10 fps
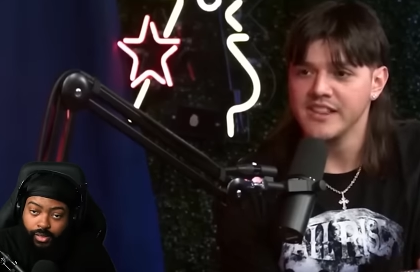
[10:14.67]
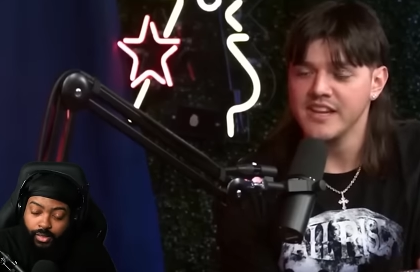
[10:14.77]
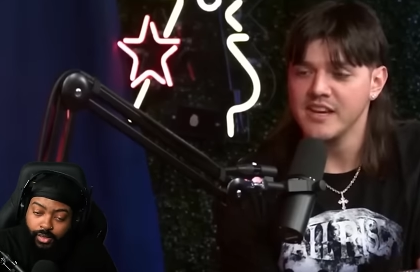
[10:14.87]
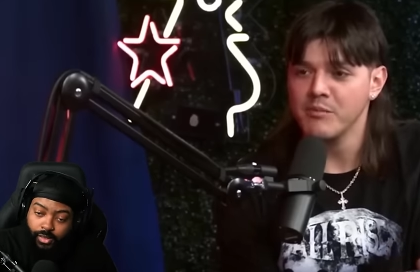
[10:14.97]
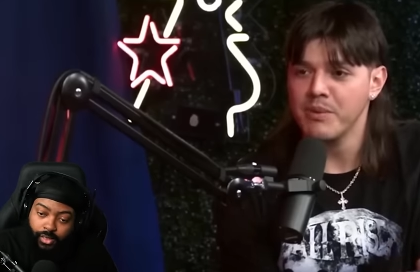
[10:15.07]
Speaker 1: an
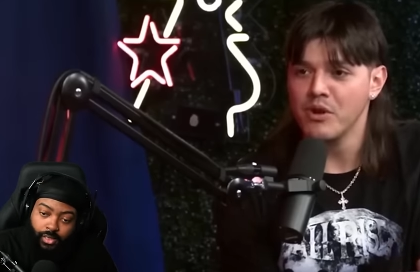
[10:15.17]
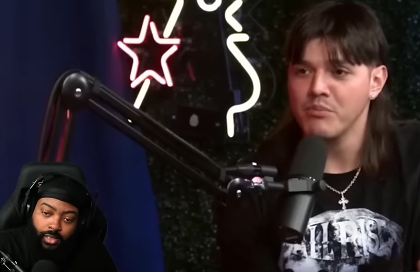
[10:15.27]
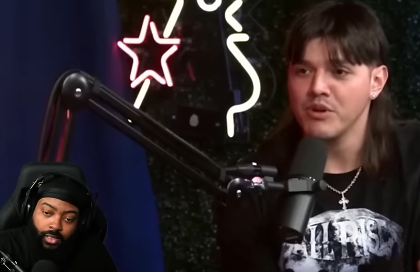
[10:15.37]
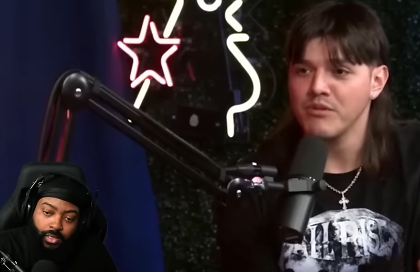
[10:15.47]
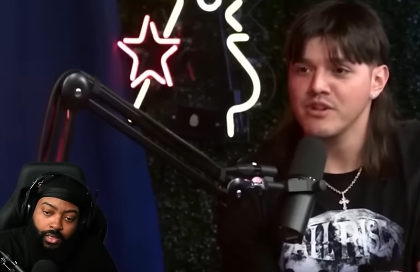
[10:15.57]
eventual
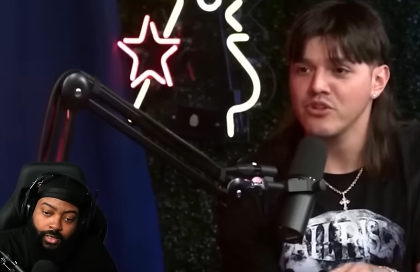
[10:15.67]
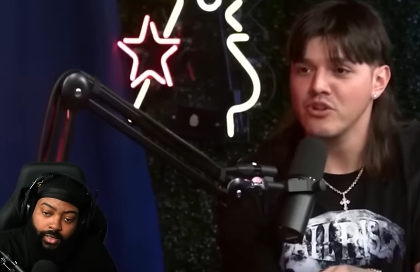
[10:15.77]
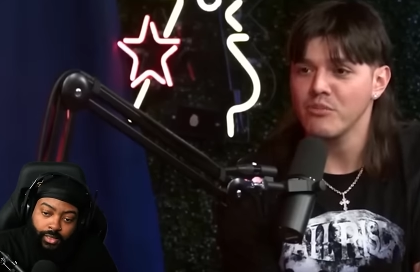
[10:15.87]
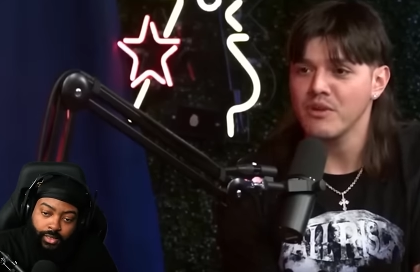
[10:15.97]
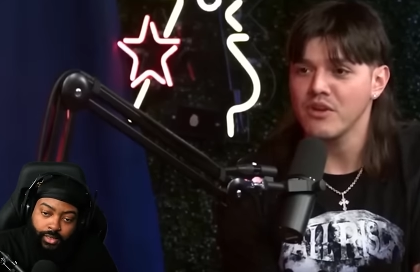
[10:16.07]
showdown
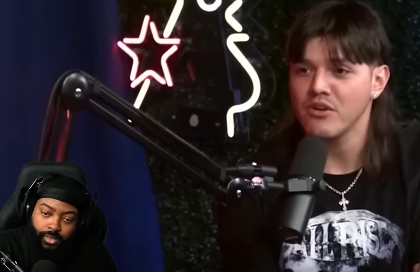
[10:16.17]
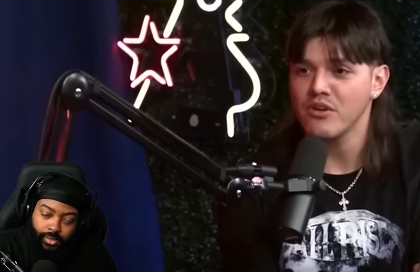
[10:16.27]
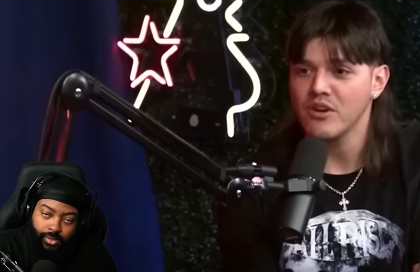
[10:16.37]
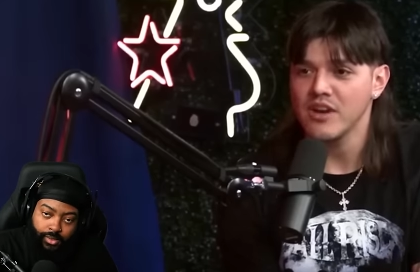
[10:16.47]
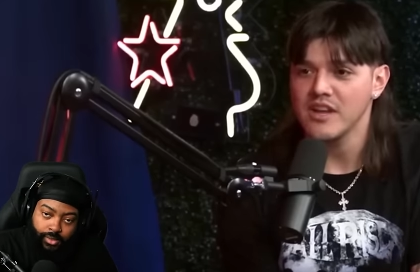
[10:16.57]
between the two.